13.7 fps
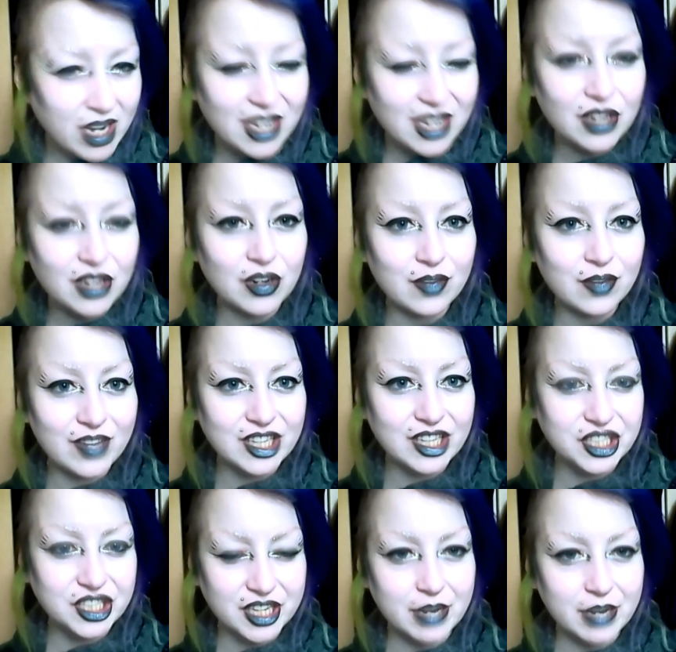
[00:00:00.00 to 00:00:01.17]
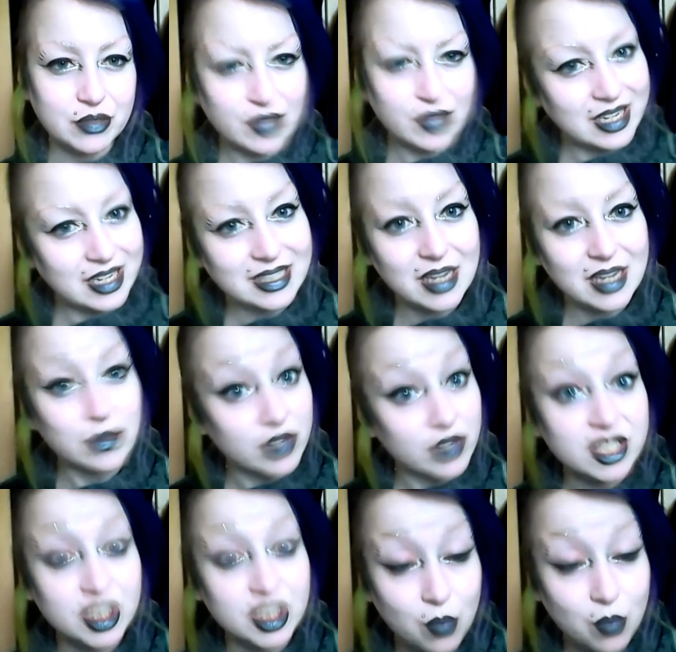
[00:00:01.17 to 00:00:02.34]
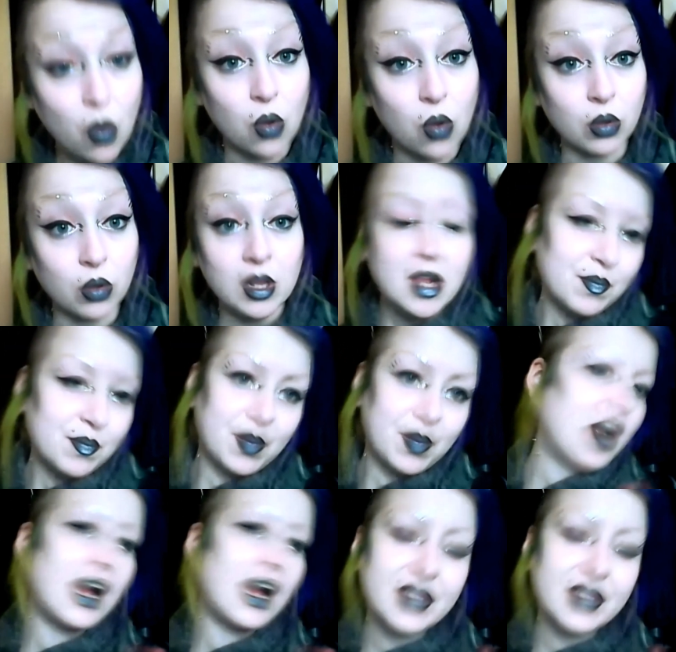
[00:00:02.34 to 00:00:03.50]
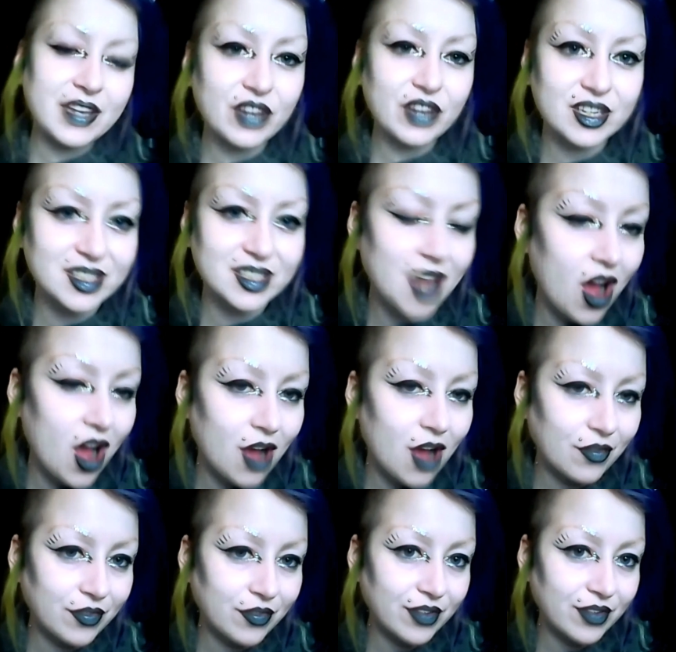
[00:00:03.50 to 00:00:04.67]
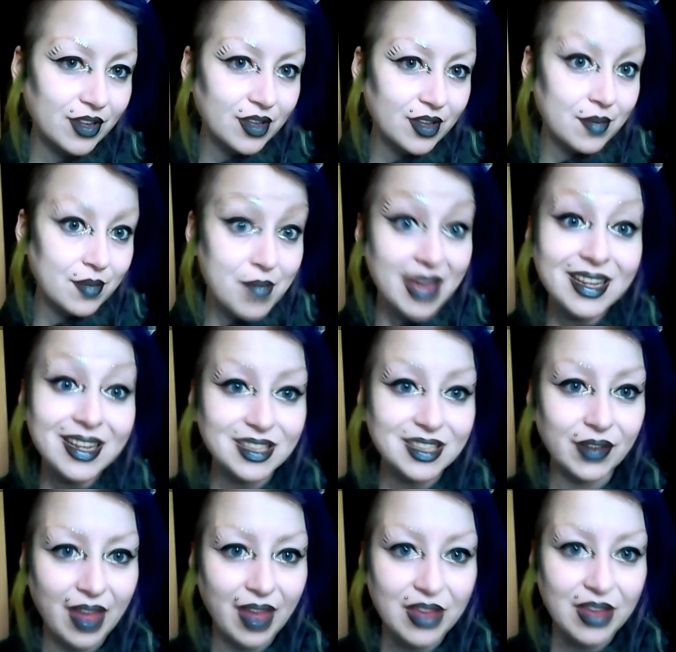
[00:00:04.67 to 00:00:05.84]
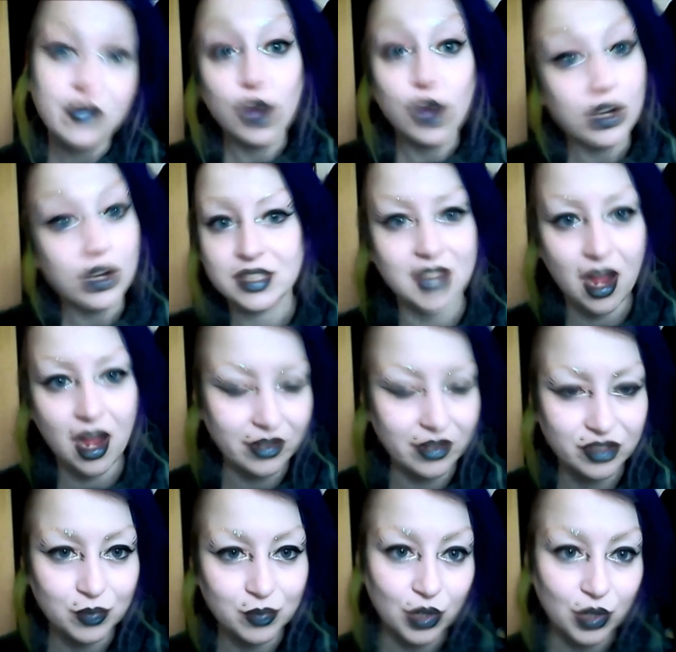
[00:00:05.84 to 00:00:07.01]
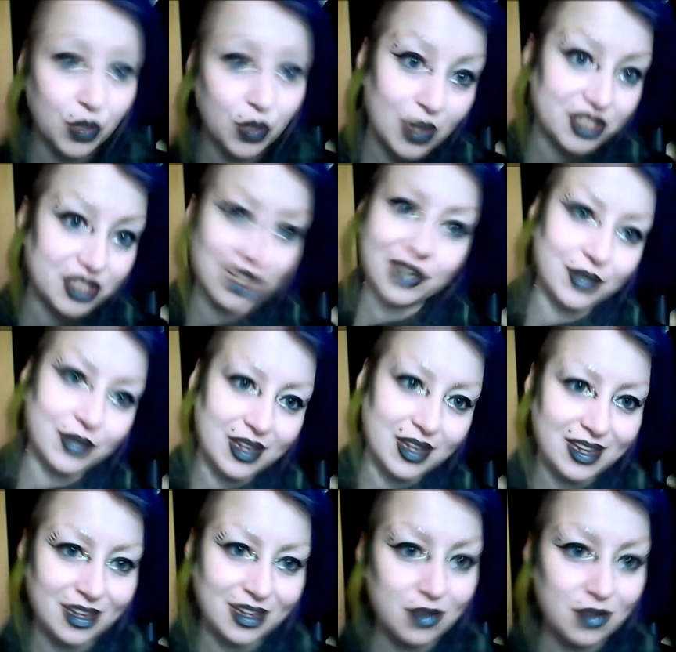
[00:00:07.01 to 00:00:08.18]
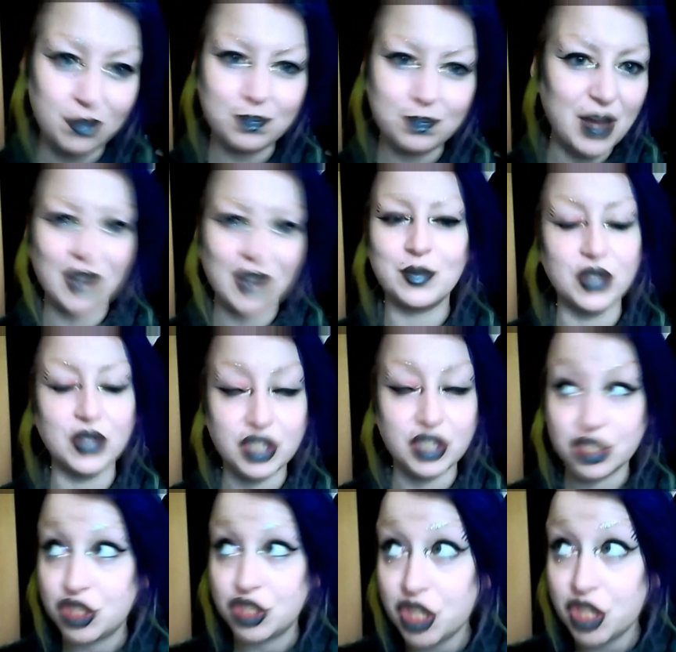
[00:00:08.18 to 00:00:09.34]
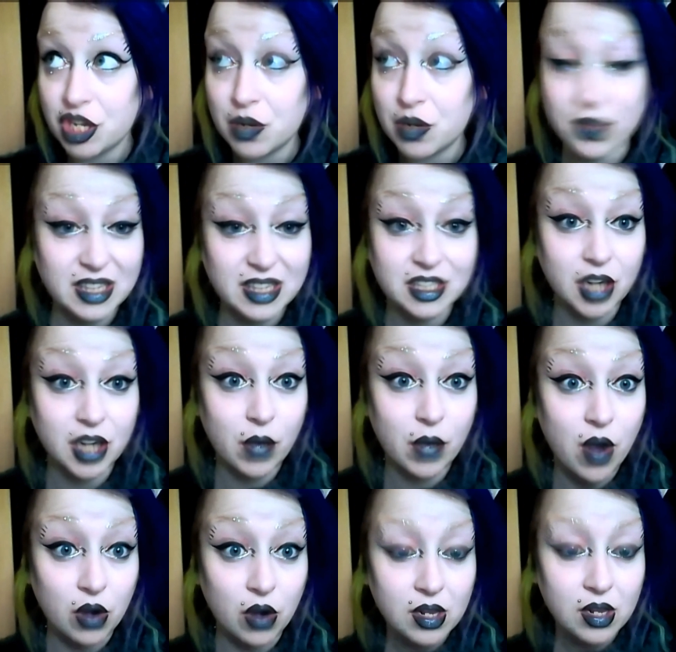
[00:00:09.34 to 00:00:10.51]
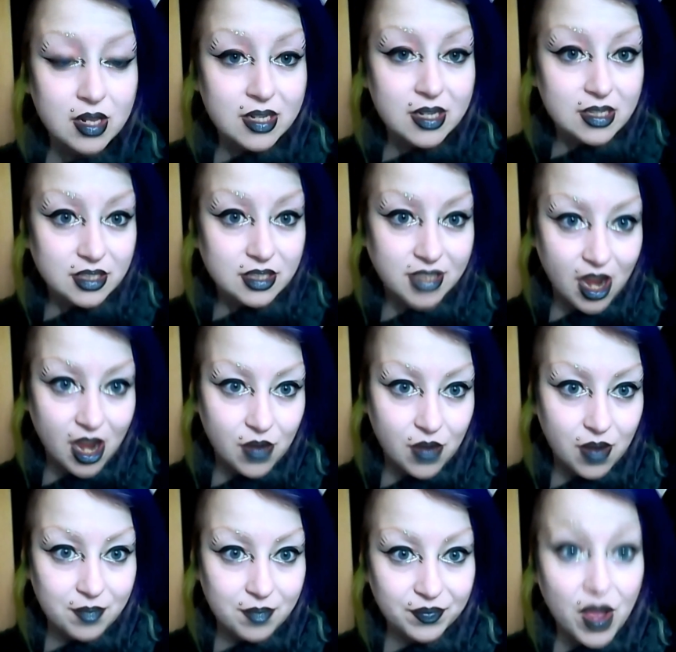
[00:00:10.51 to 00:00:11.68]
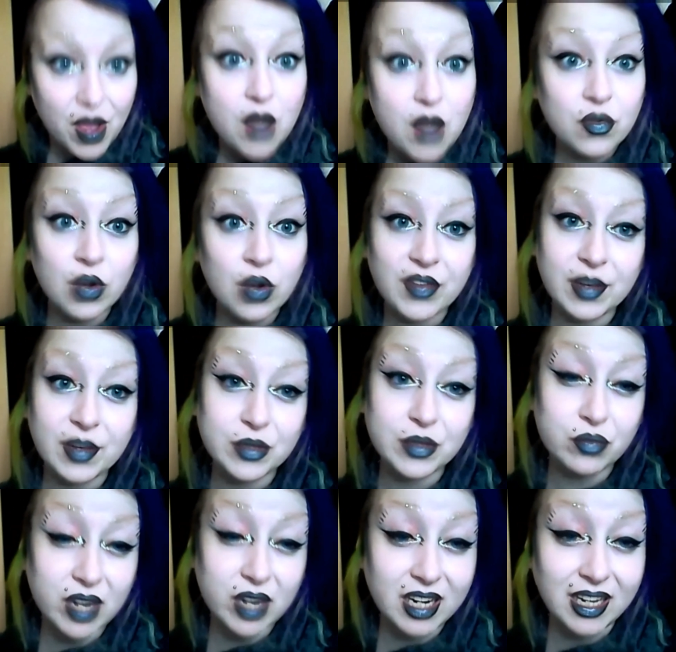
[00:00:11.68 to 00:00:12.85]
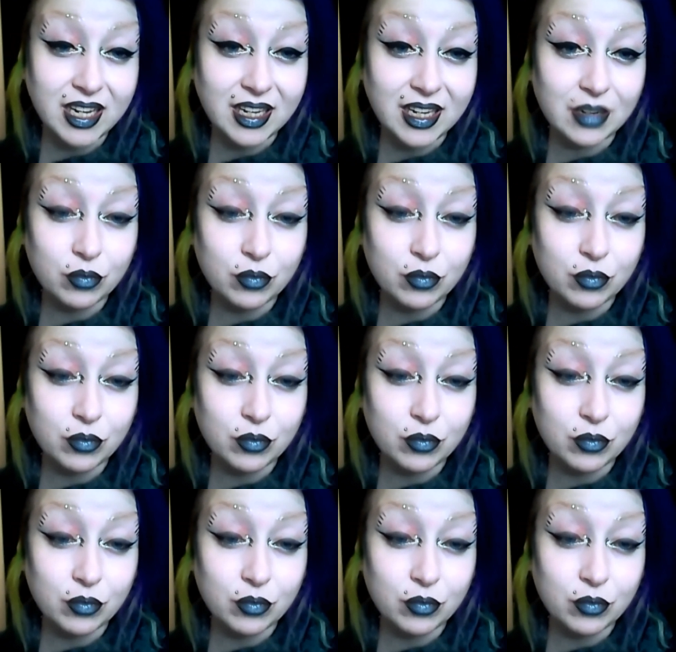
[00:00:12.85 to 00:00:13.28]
good convention. It was really small, but I think if you're gonna start off making something like that, you've got to start off small. Otherwise, you'll bite off more than you can chew, and things can go wrong. So overall, I think it was a really